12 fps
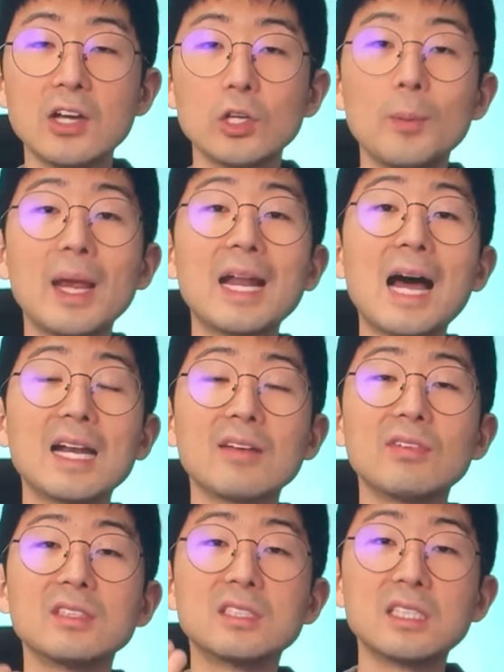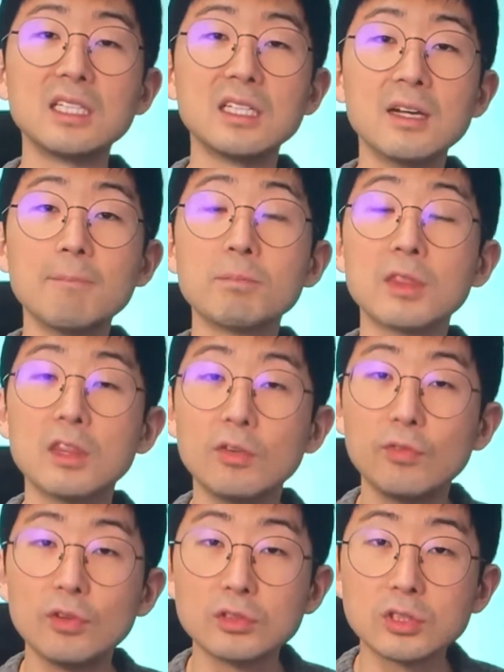You may not even see the
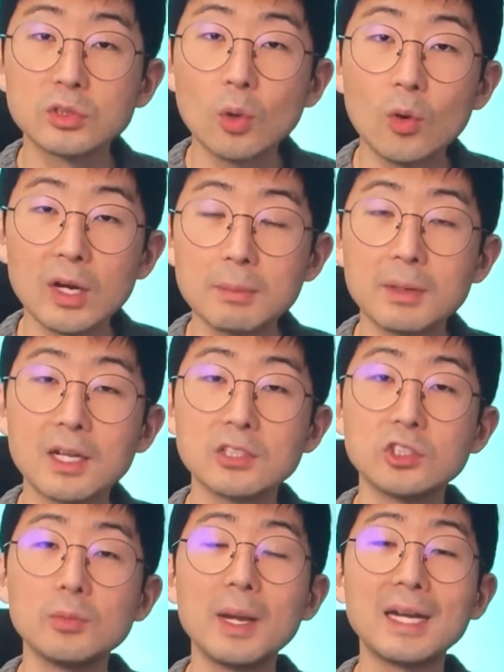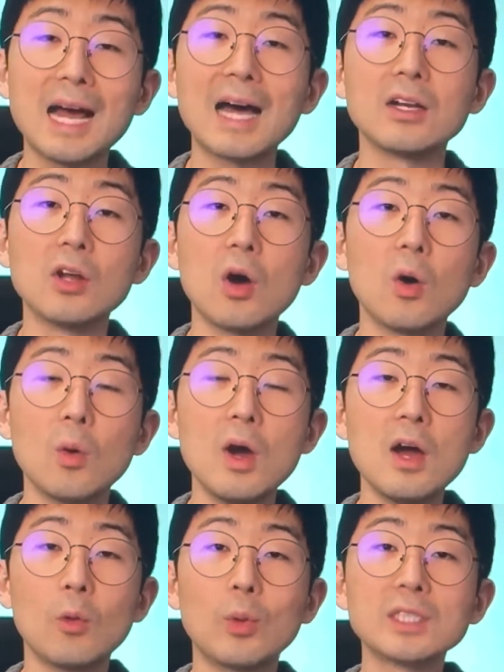full story because you may not know
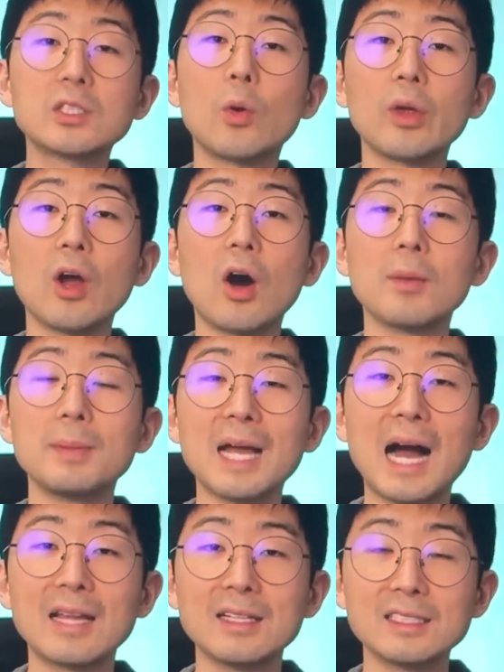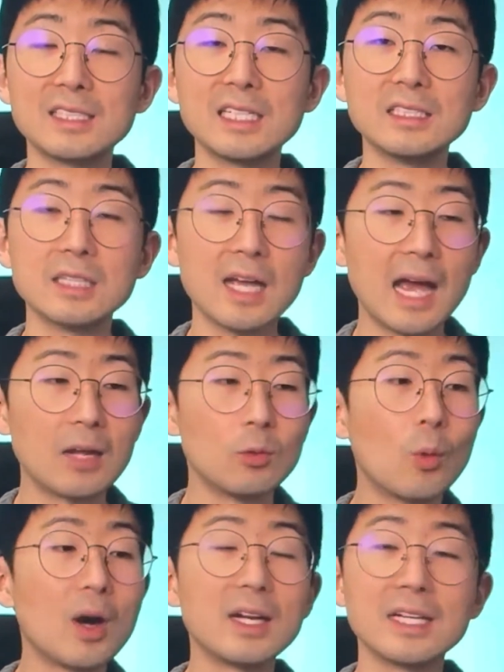what's going on behind the scenes and
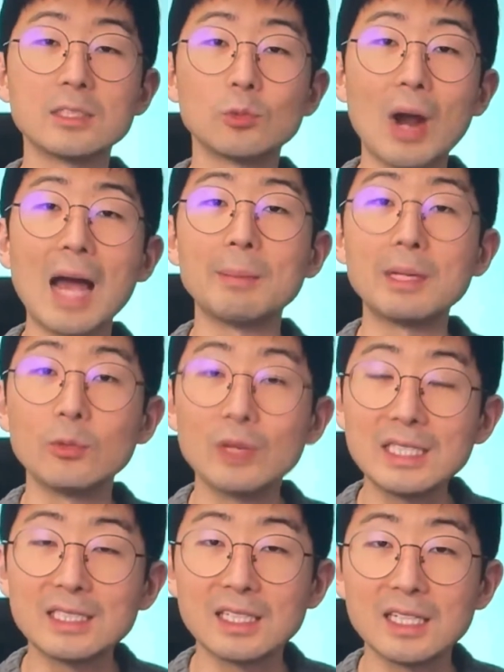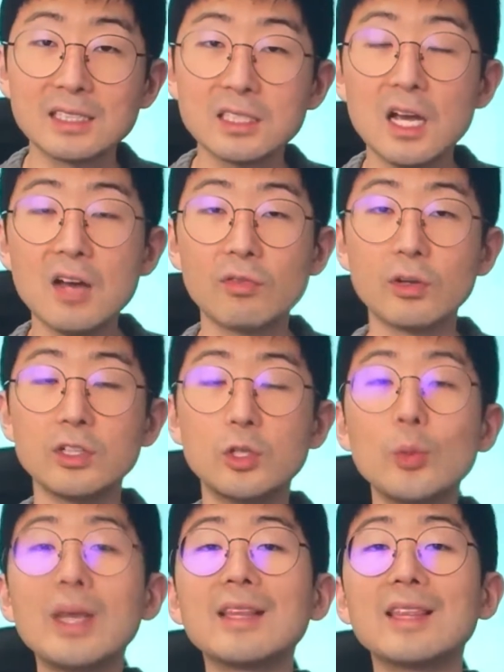what his rhyme and reason is mm-hmm. for
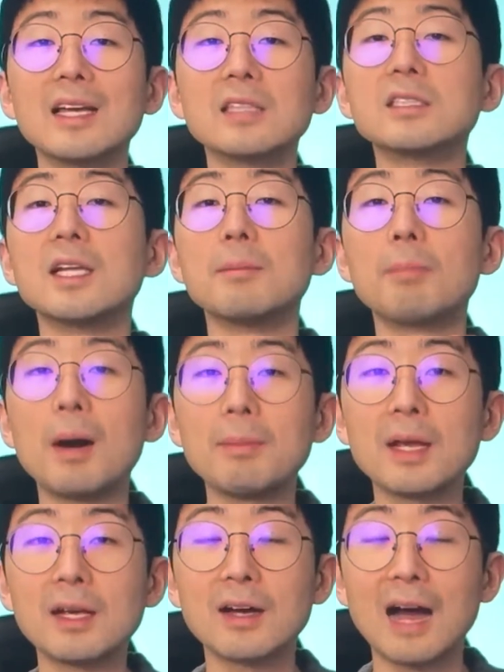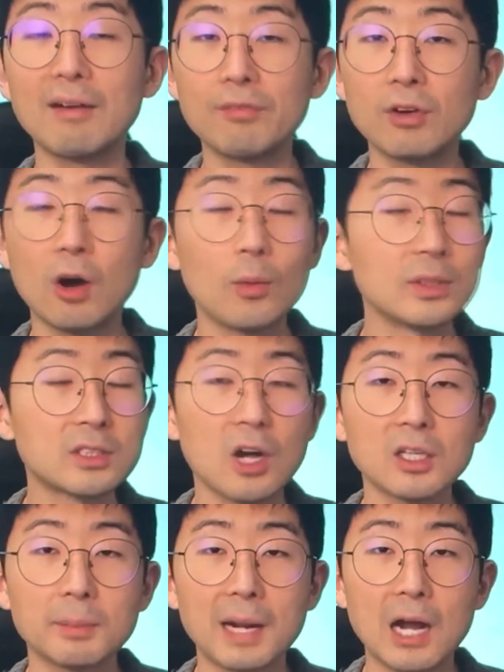doing things in public. I've always
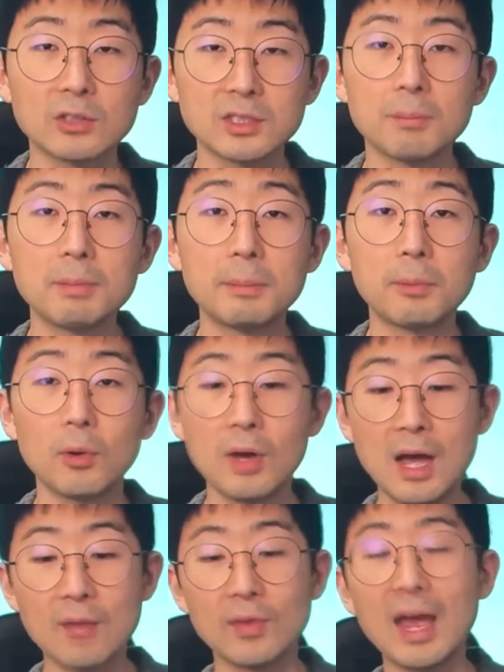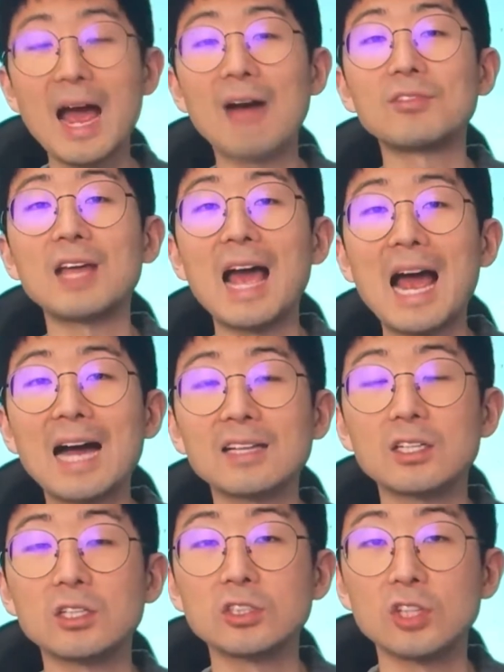talked about how some people they have to
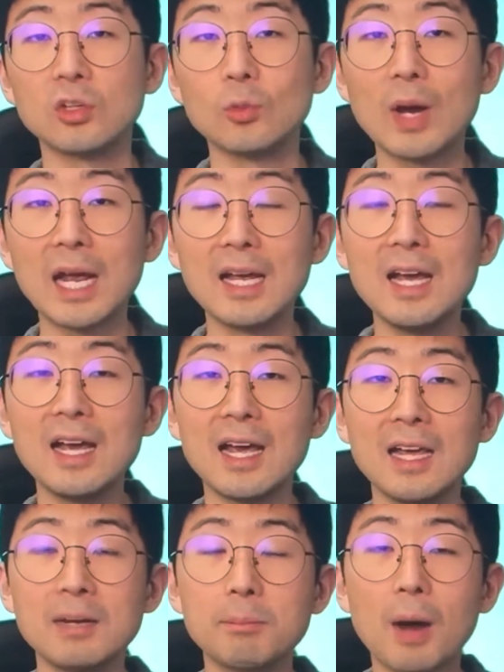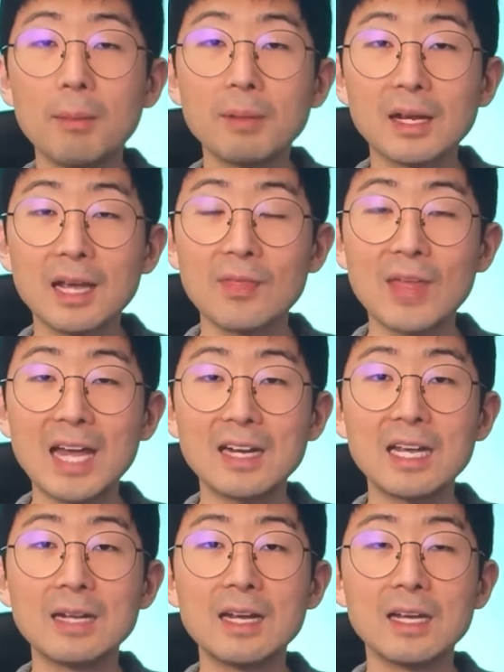act in a certain way in public and that
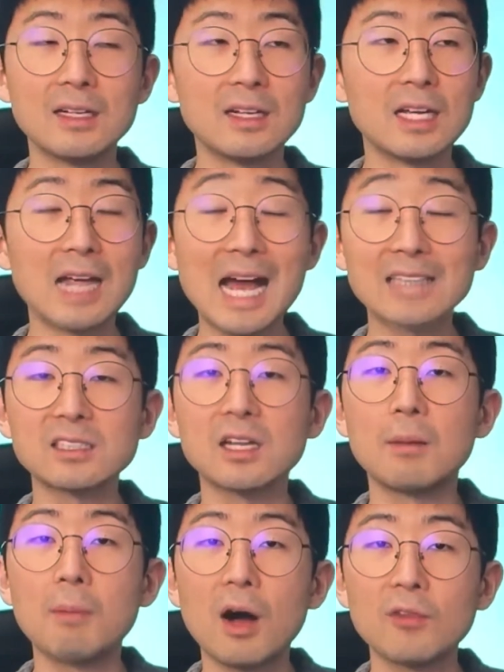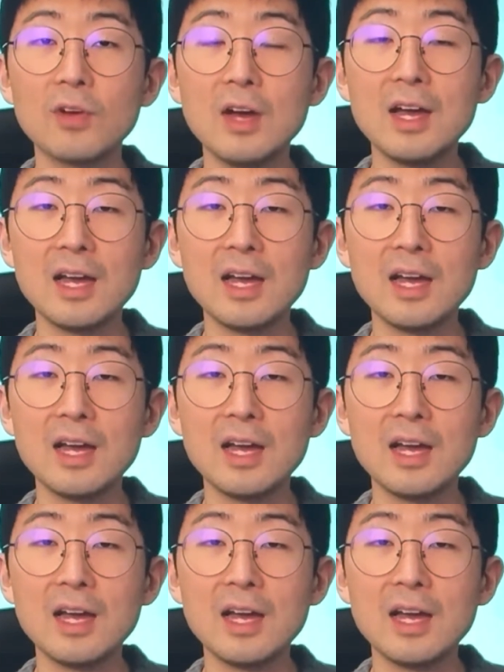it it, it has to come off